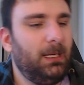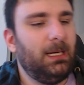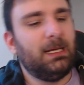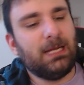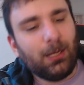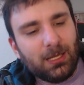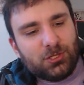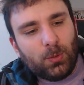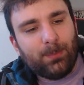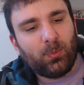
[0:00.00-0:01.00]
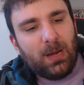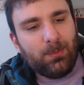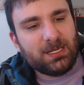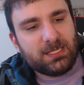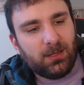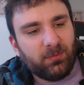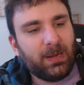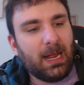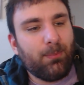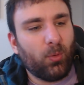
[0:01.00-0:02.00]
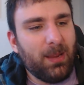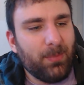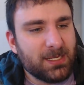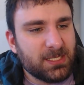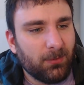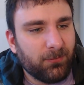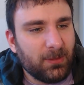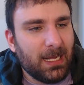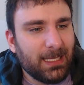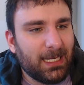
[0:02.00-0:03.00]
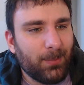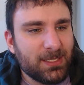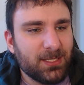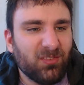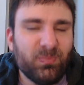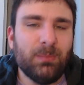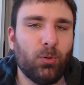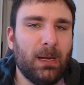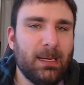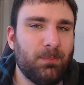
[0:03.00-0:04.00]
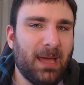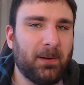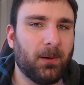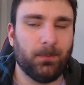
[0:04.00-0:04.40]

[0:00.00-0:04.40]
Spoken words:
Not only do I berate myself, but I berate myself for not letting myself be berated better.